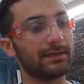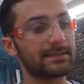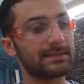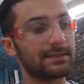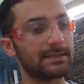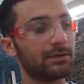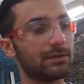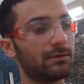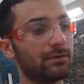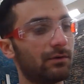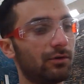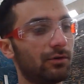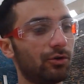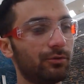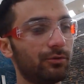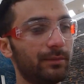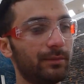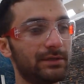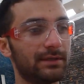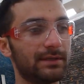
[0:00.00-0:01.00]
and don't hold
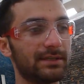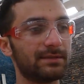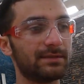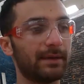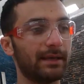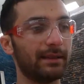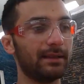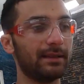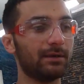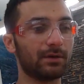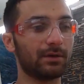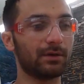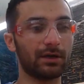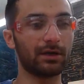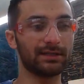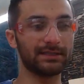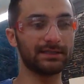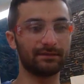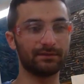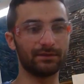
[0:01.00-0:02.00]
me to this, but I think
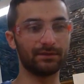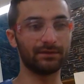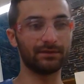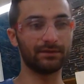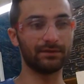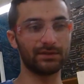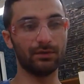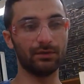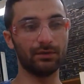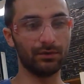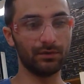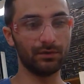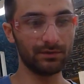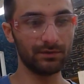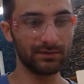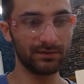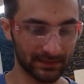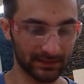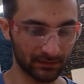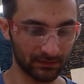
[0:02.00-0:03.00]
regardless of the tool you use,
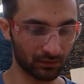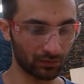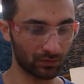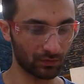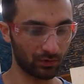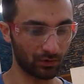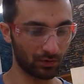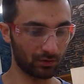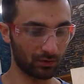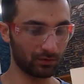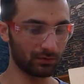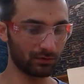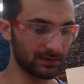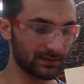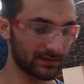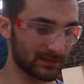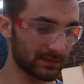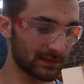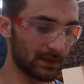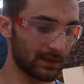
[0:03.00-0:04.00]
this rule
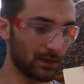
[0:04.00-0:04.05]
holds,